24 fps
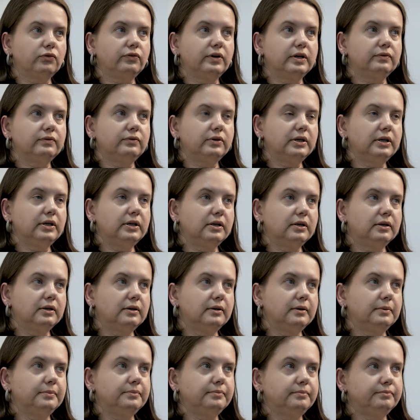they
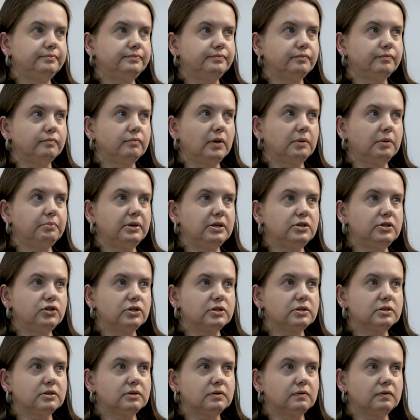maybe
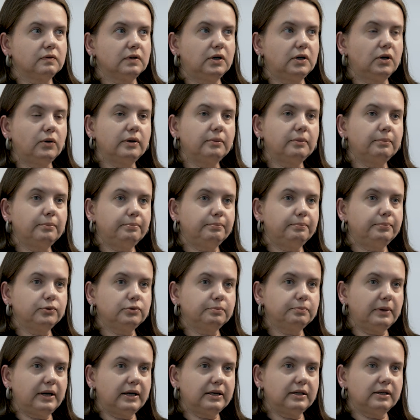just go and
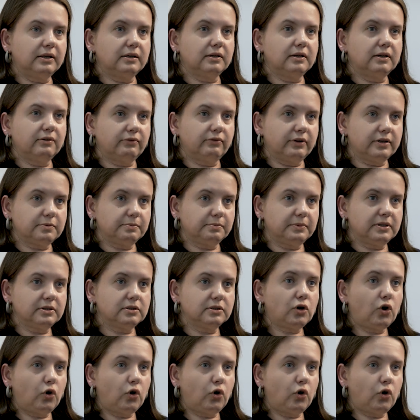put money in investments,